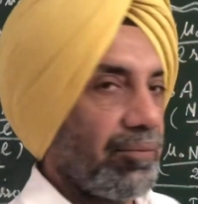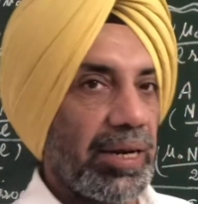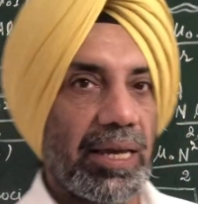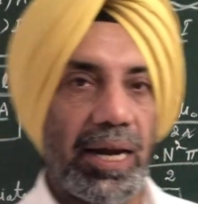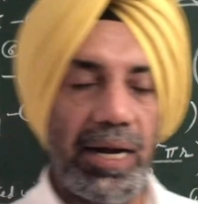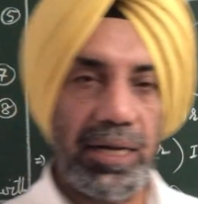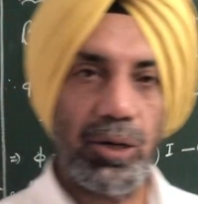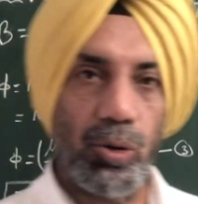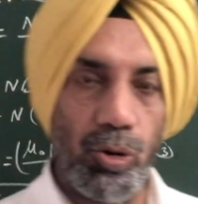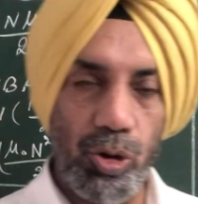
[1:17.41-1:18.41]
when current
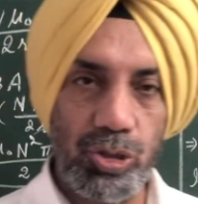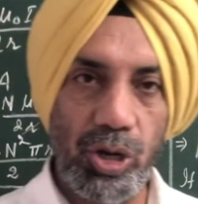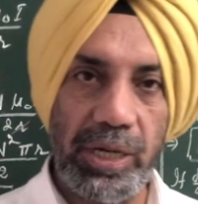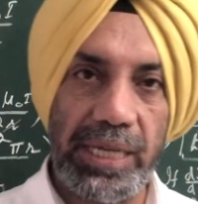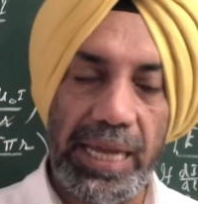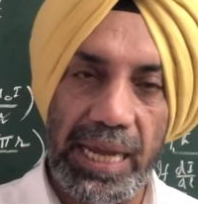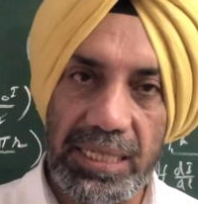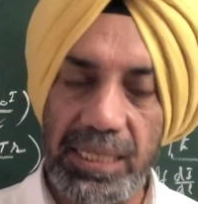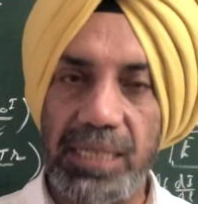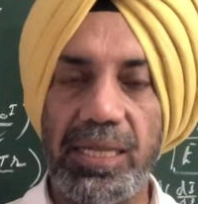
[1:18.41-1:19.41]
grows or decays
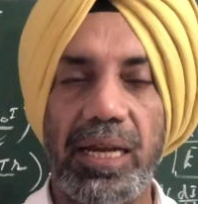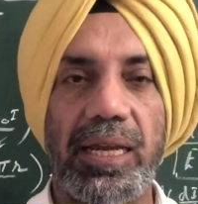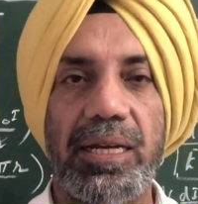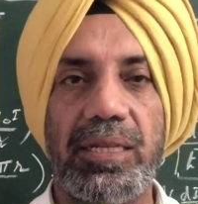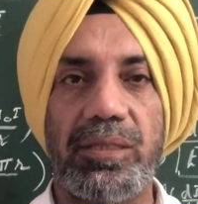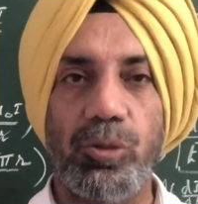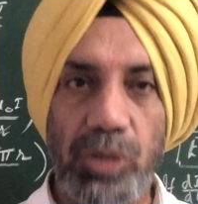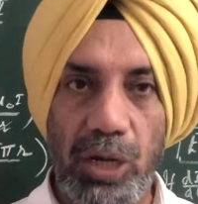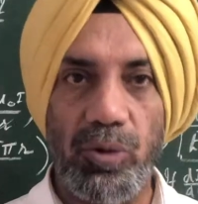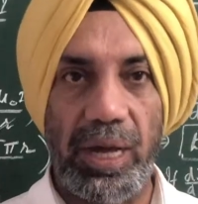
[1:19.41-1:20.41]
in the circuit through
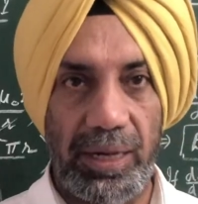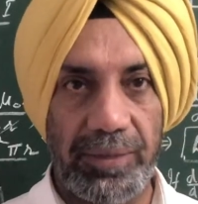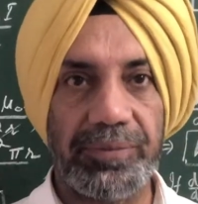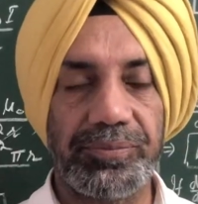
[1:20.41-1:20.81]
the coil,